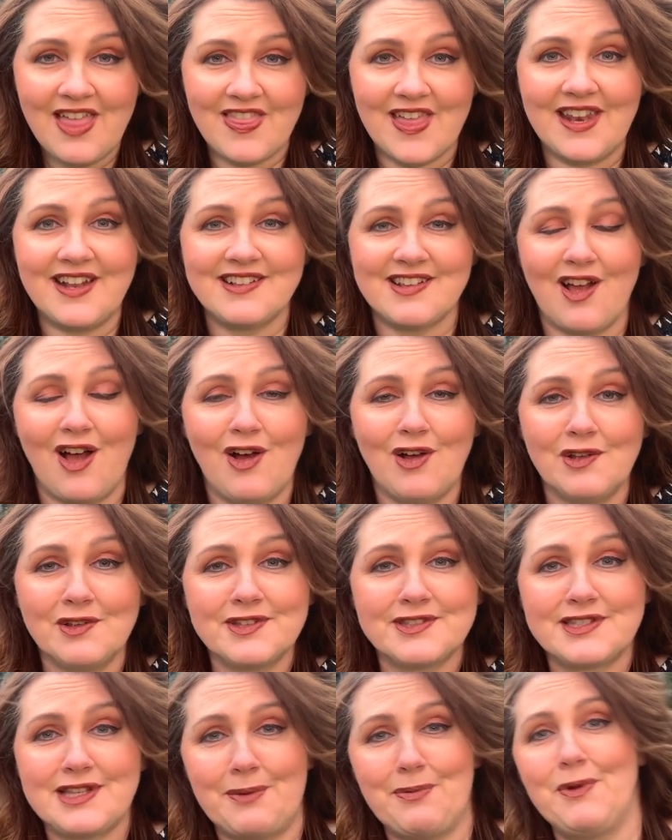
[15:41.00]
That is a whole
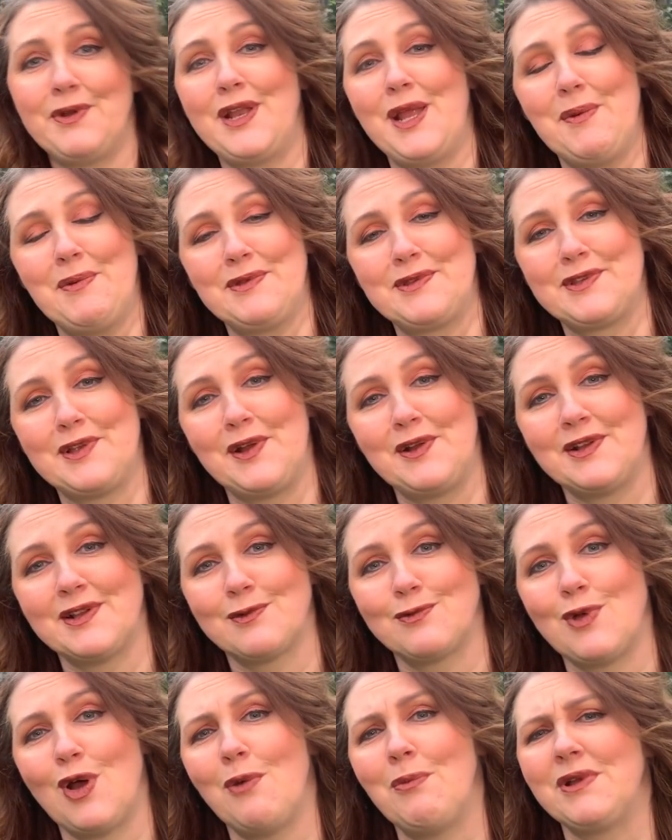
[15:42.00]
separate episode
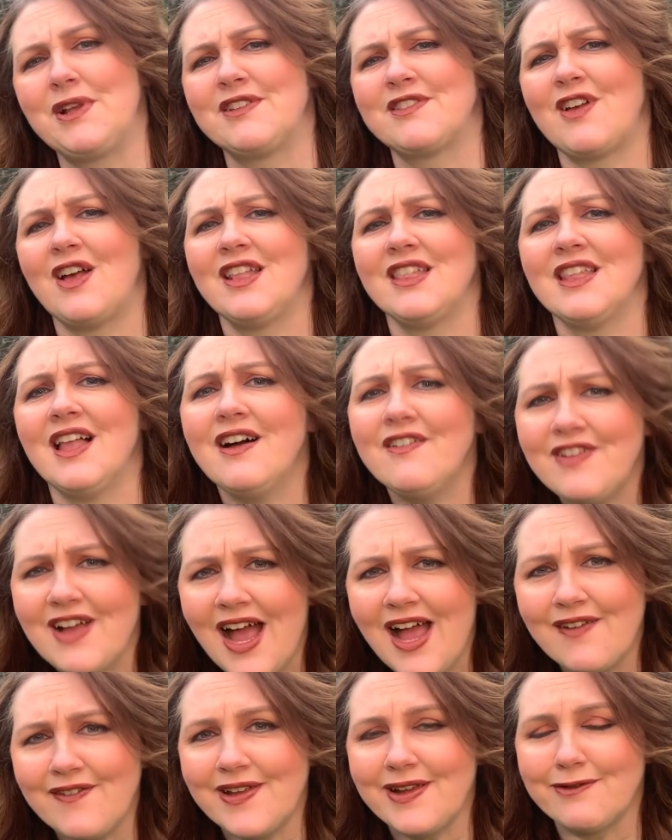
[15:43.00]
as well because I love
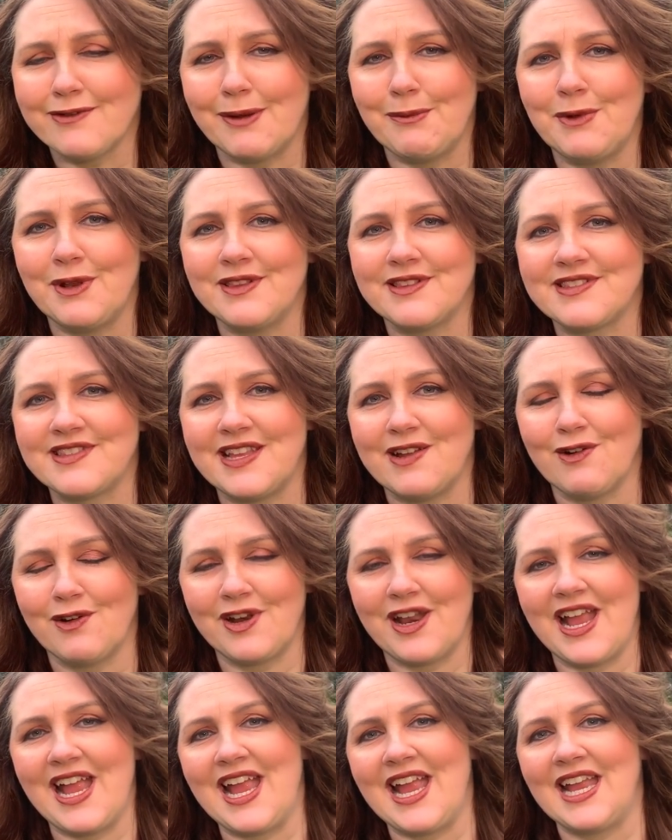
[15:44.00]
having remnants there
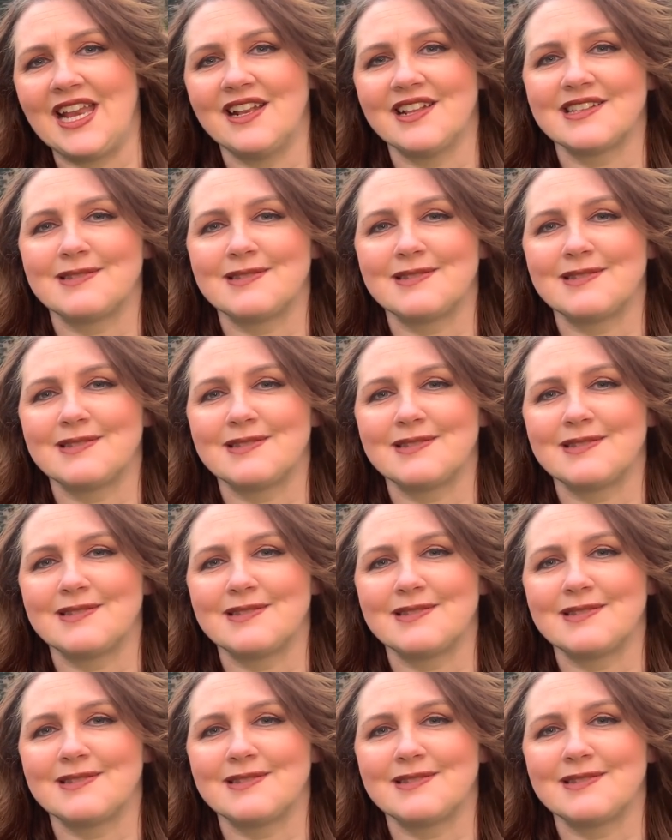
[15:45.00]
on hand,